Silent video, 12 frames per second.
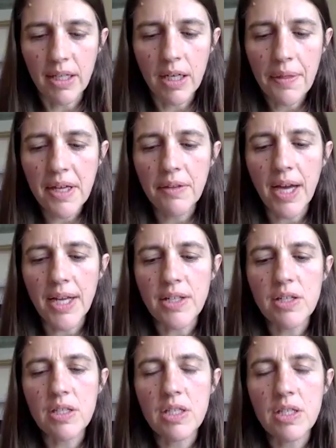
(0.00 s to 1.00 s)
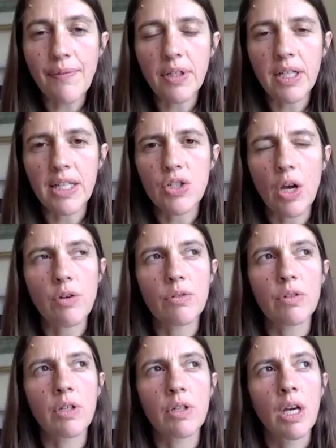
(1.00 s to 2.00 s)
And I think that's definitely
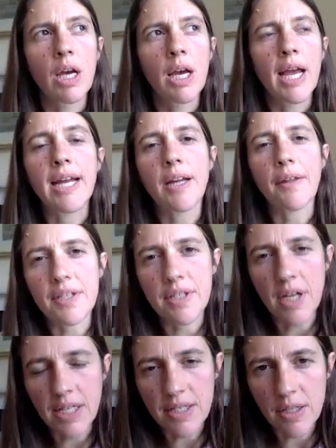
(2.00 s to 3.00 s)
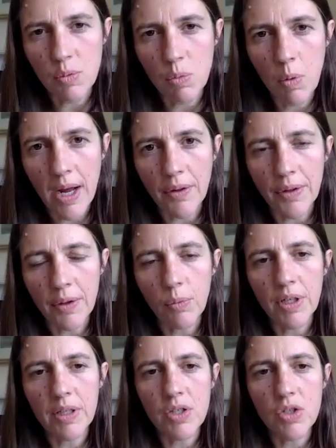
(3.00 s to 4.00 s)
shown in other studies as well, that
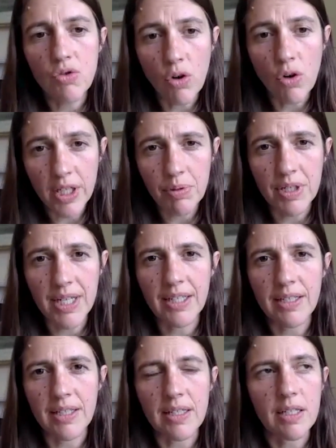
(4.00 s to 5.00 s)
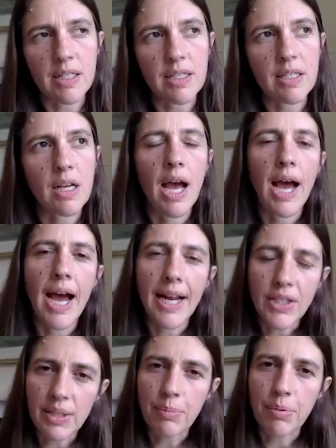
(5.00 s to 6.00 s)
one of the strongest predictors is
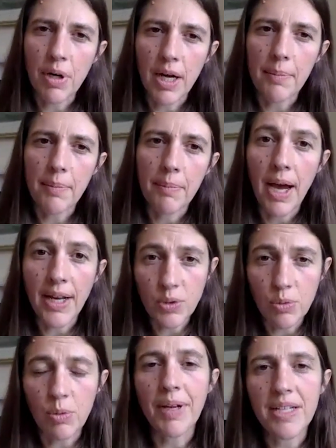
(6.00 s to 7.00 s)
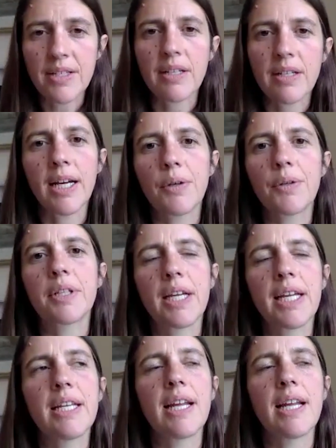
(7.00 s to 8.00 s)
actually prior actual mental health
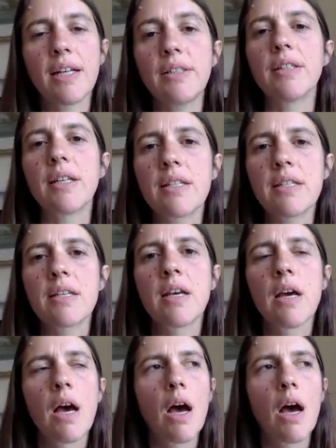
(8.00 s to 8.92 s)
in illness.